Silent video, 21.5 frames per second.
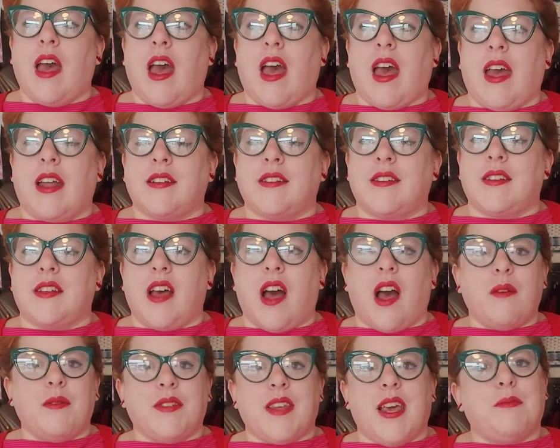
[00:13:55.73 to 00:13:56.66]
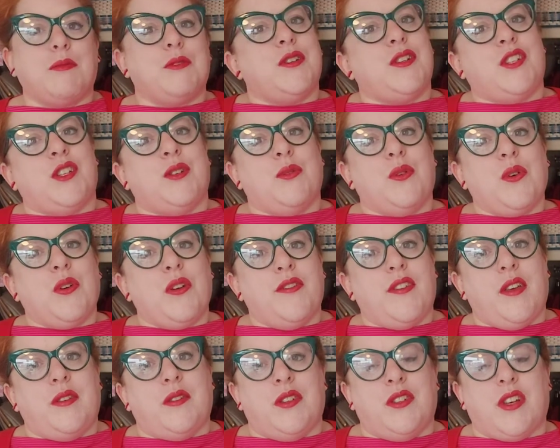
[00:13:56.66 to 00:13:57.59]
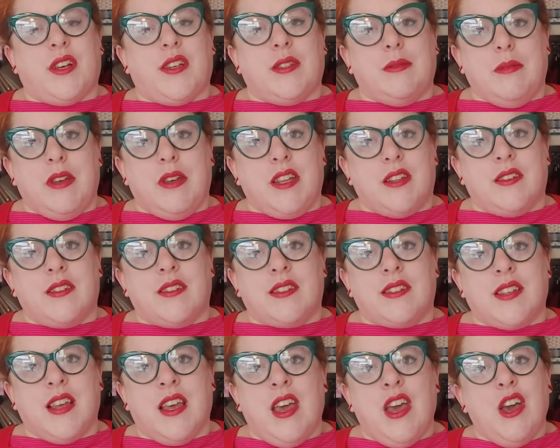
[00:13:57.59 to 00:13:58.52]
and I was able to do all of those adjustments